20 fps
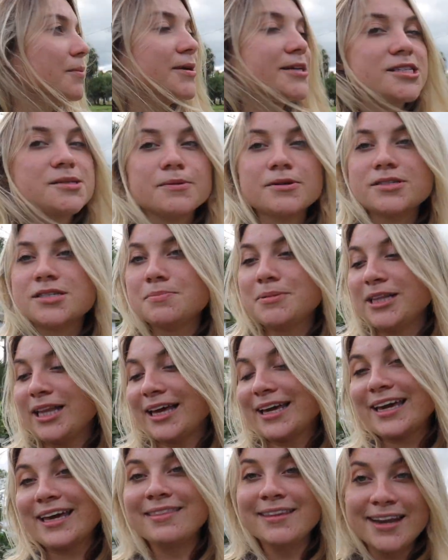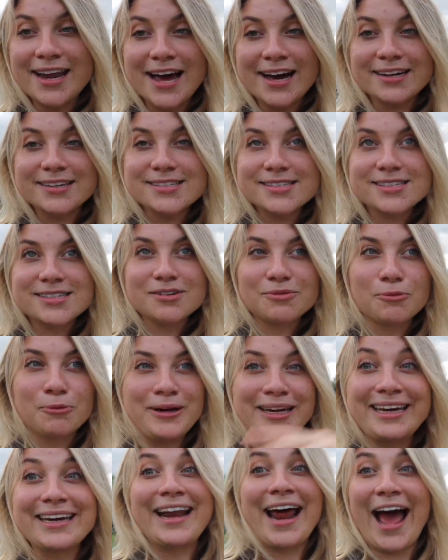It's supposed to be like in the next
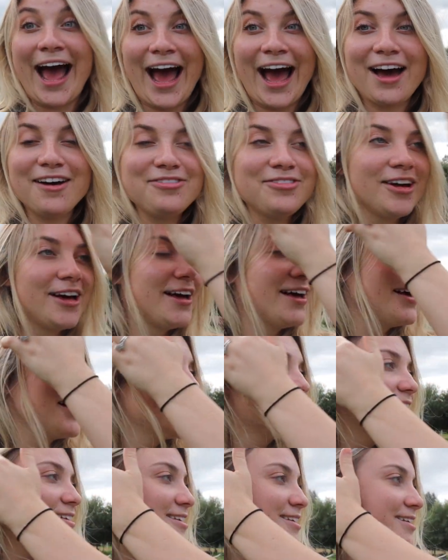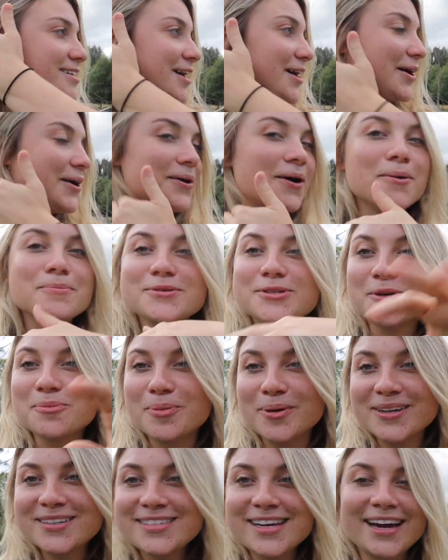week and a half. So I'm
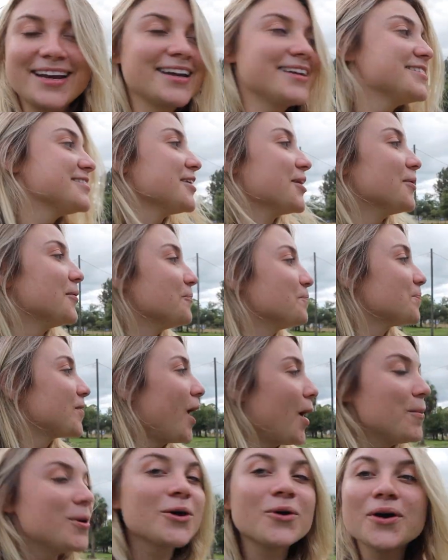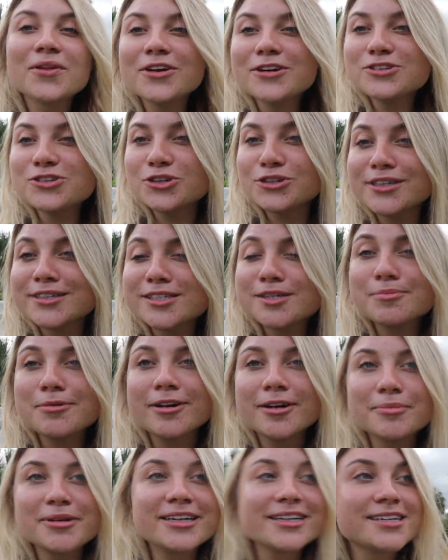super excited. So I'm gonna go out there and show you guys the
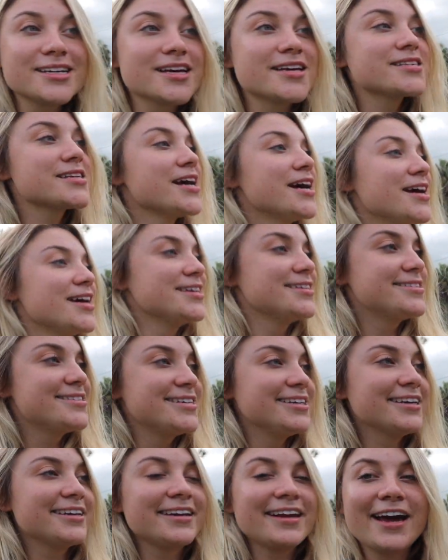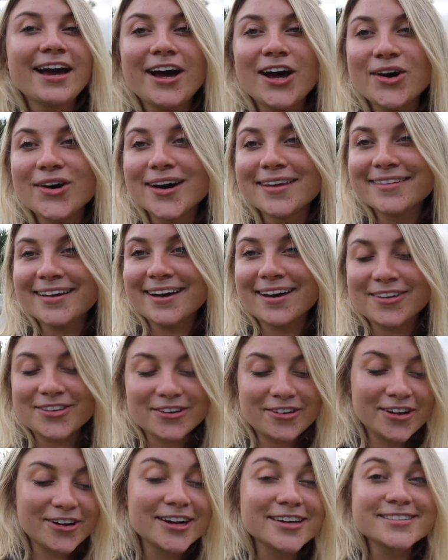barn, because seeing it now and like on
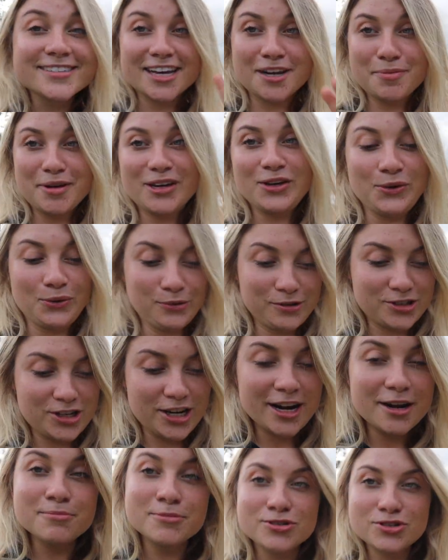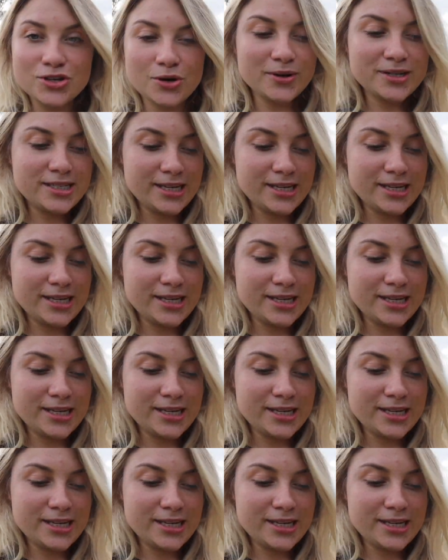the ground, it's gonna be huge, and I'm so